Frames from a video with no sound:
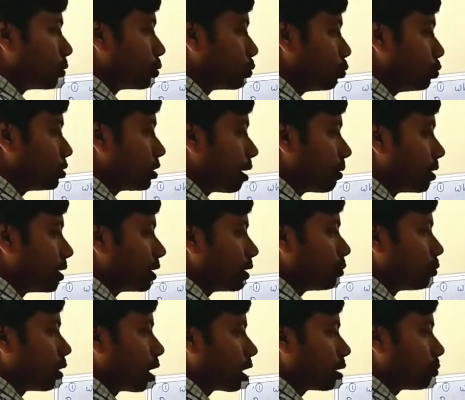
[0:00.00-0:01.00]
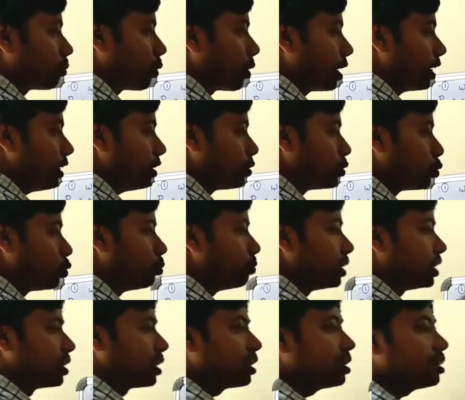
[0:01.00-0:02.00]
271.2
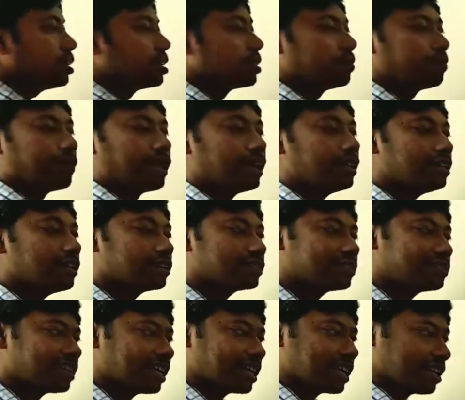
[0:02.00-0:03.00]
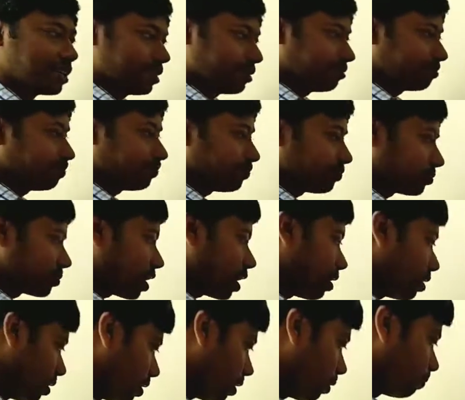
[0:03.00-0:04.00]
meter per second.
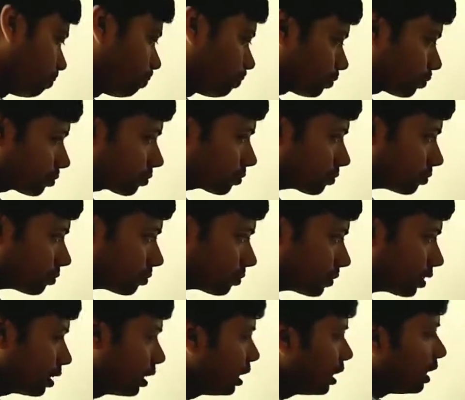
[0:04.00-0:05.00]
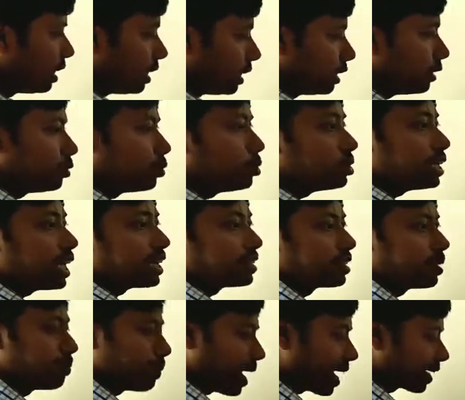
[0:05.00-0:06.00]
Now you know that
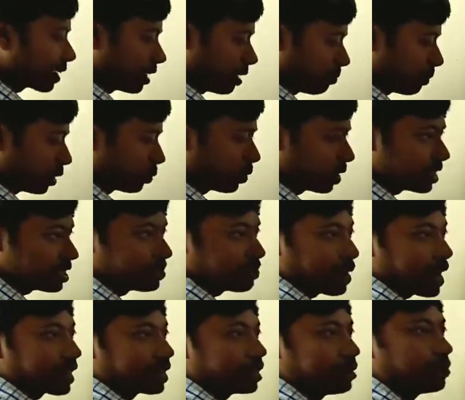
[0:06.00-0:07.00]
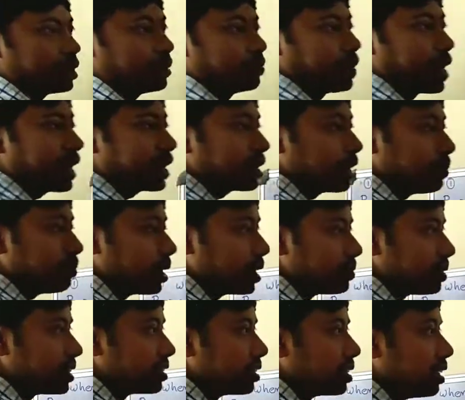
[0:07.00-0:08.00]
the Mach number, what is Mach number? Mach number
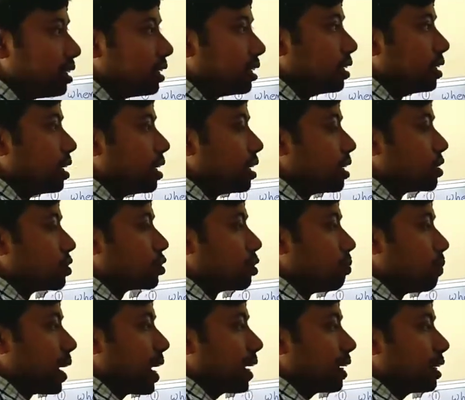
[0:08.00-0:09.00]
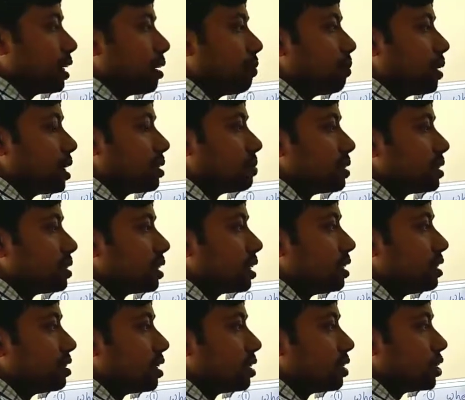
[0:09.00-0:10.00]
basically, so Mach number
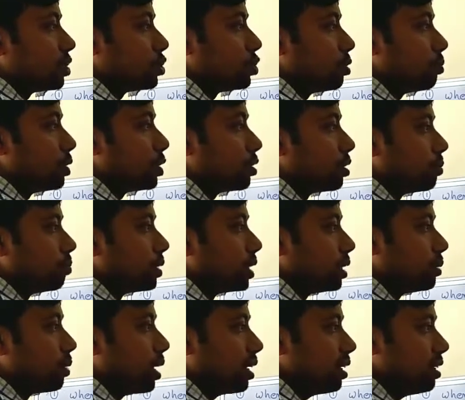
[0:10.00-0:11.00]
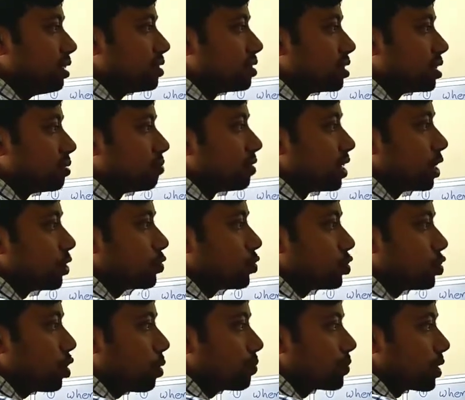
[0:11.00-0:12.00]
basically the ratio between V by C,
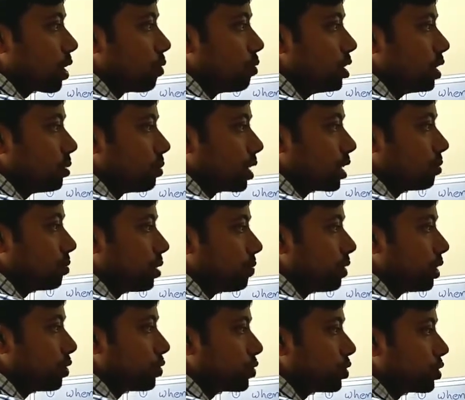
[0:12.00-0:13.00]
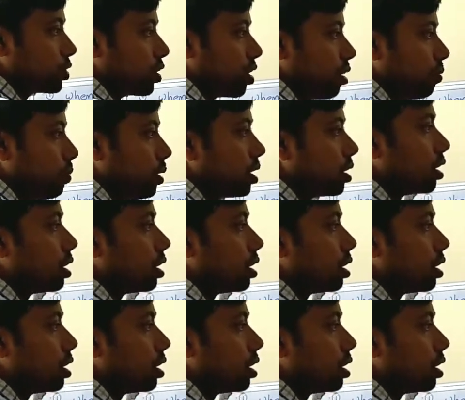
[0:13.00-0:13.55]
velocity of sound divided by velocity of,